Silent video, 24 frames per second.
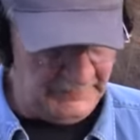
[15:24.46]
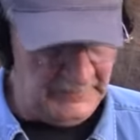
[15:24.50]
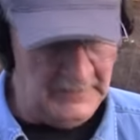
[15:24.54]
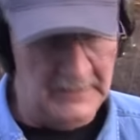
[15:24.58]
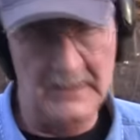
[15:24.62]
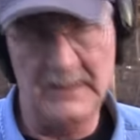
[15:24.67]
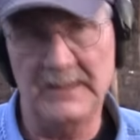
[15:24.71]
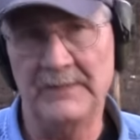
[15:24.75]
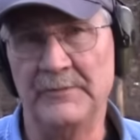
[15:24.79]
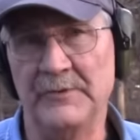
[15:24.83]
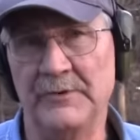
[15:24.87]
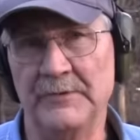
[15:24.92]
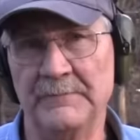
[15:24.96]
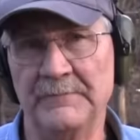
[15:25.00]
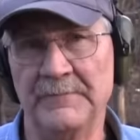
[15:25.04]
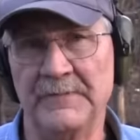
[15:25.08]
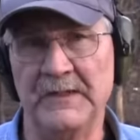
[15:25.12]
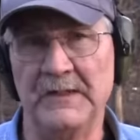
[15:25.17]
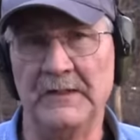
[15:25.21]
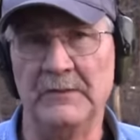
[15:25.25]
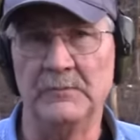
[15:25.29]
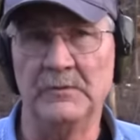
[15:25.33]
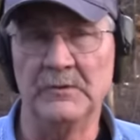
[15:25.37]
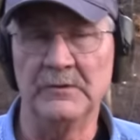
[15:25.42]
reliable,
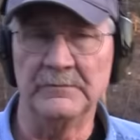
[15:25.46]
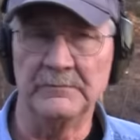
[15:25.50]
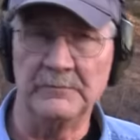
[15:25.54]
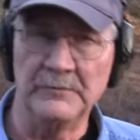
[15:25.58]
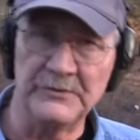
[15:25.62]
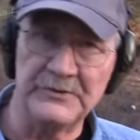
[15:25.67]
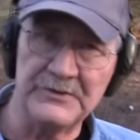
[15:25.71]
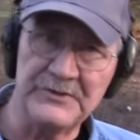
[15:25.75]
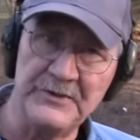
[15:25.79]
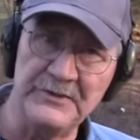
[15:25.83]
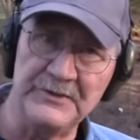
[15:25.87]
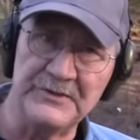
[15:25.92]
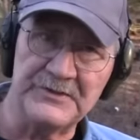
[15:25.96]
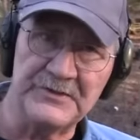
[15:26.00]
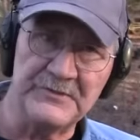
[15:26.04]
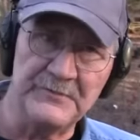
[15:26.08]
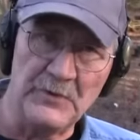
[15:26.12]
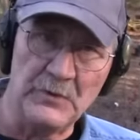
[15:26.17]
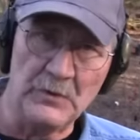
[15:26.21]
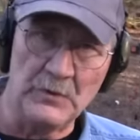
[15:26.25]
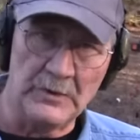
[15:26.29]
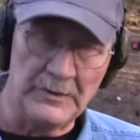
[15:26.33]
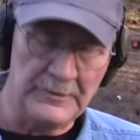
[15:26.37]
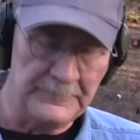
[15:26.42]
and we'll shoot it some
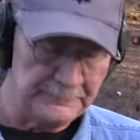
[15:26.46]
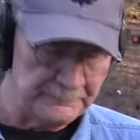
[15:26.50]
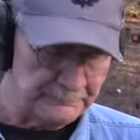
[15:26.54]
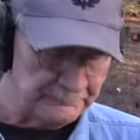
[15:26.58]
more,